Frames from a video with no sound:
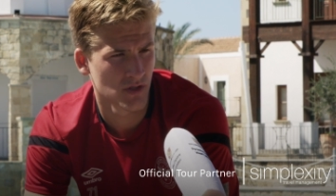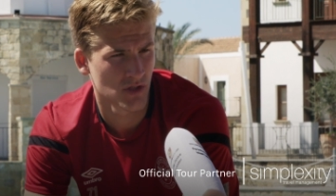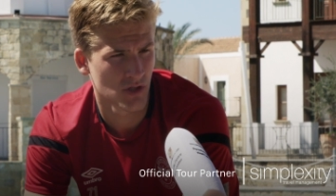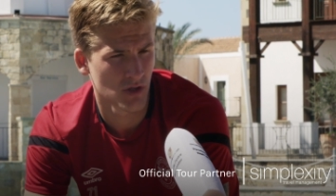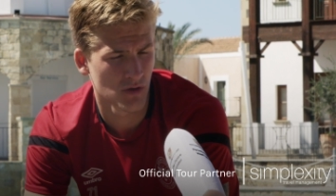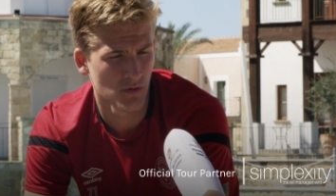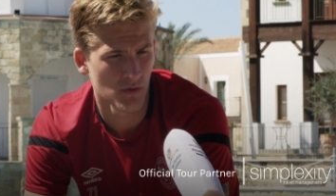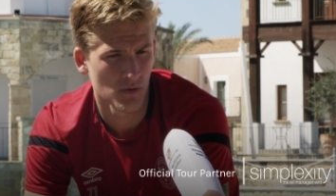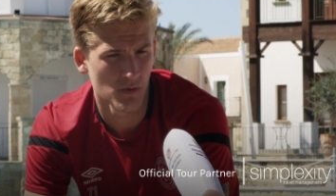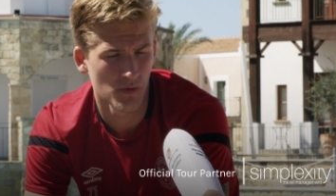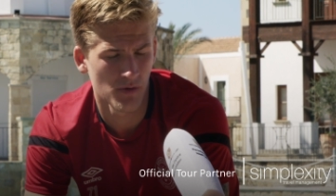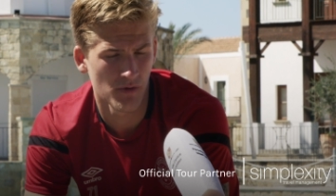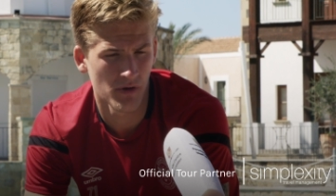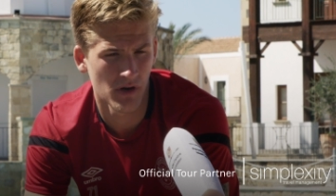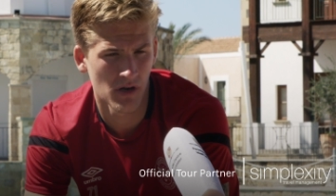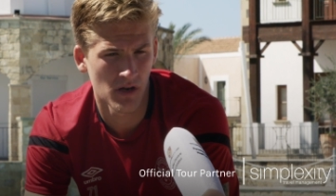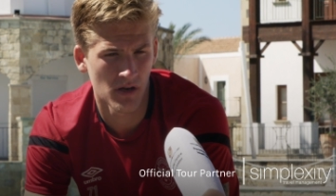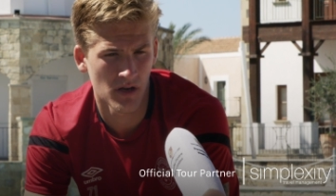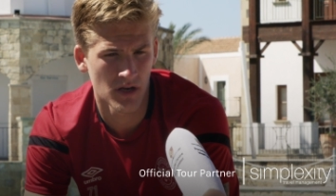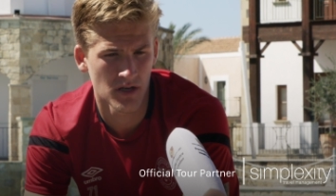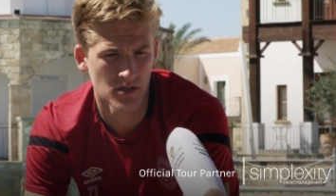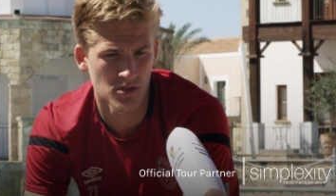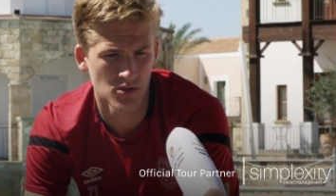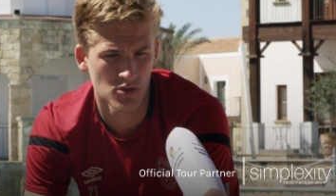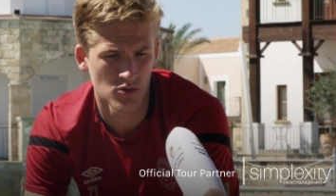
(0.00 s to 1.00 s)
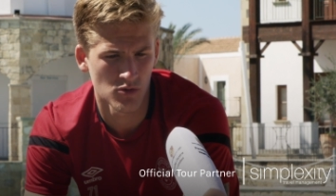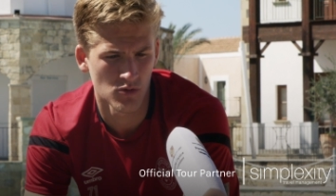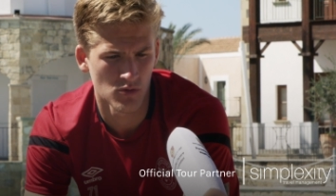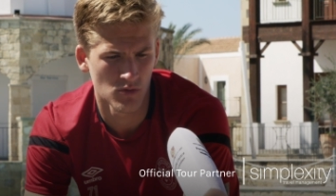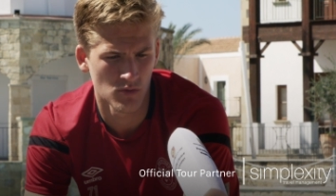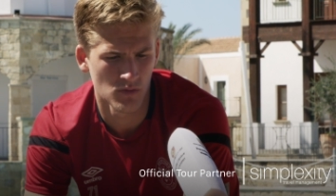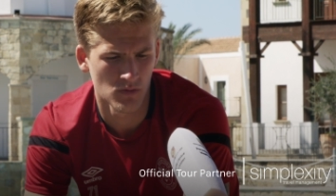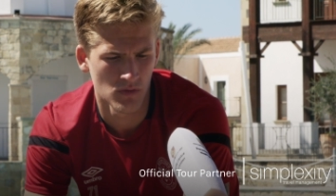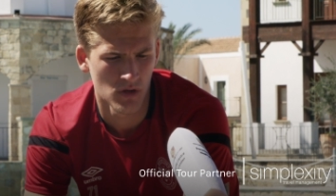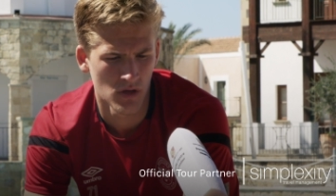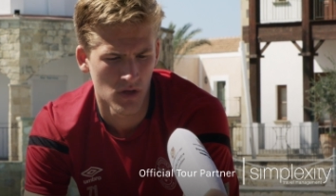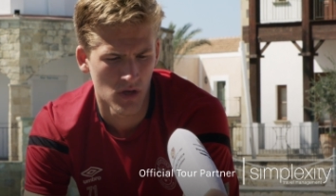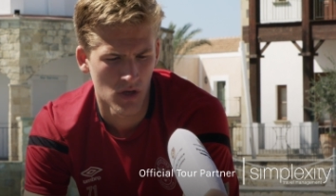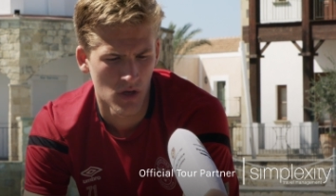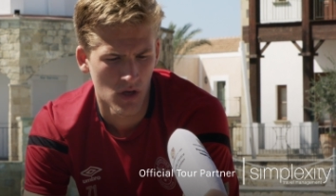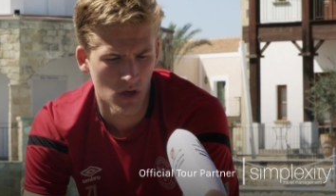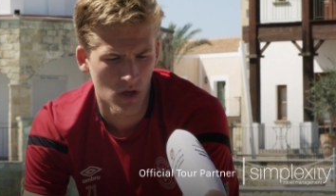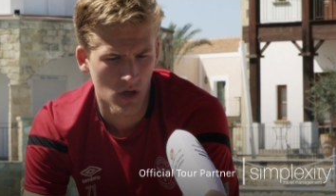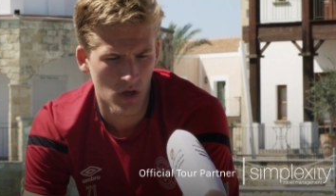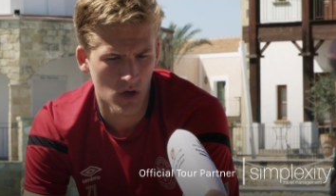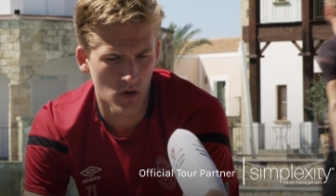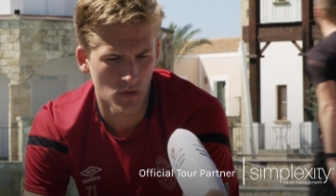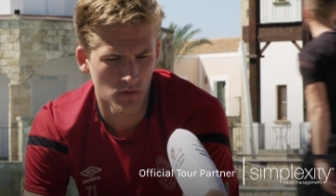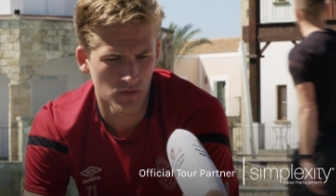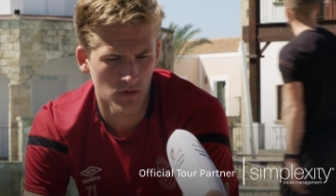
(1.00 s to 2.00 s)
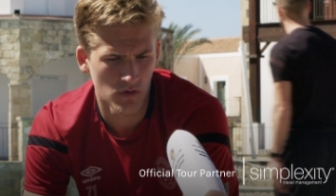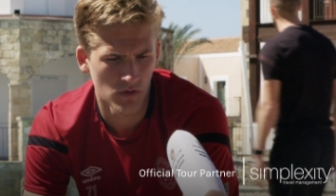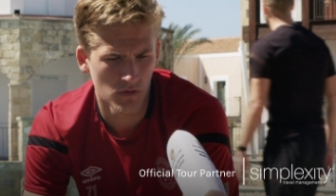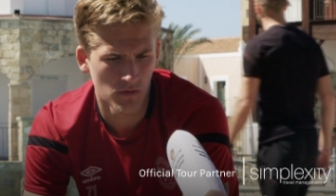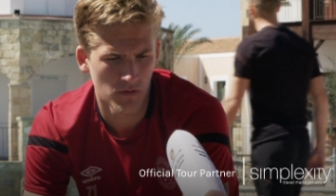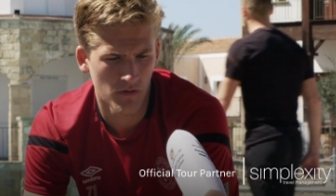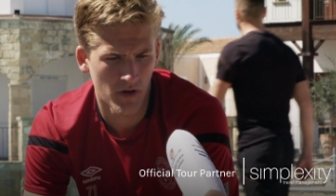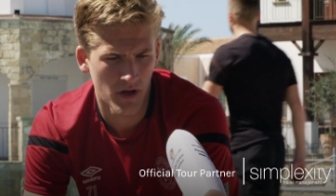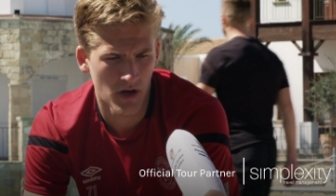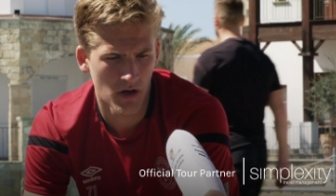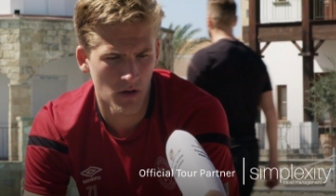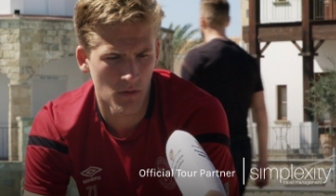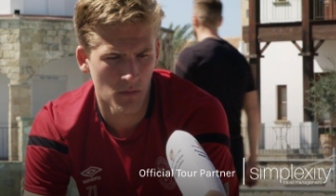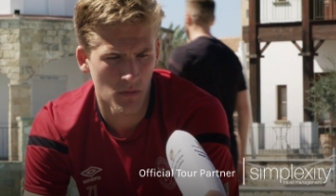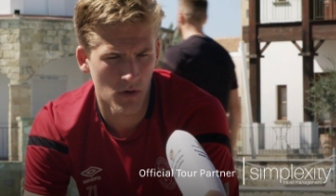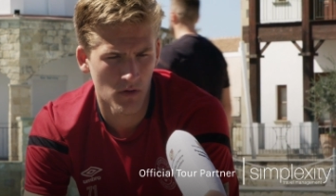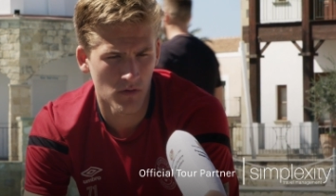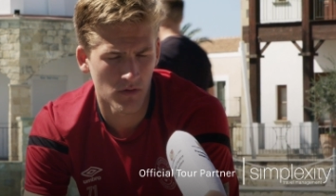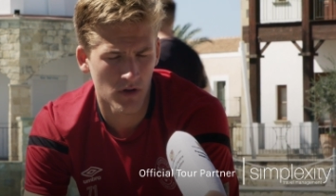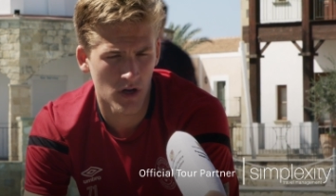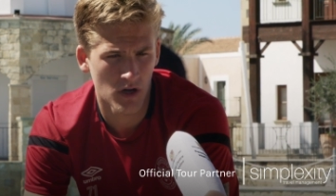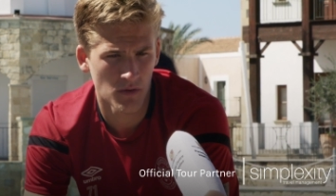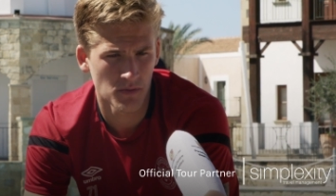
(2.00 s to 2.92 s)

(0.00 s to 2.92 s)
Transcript: so it will be really nice to go to the final in both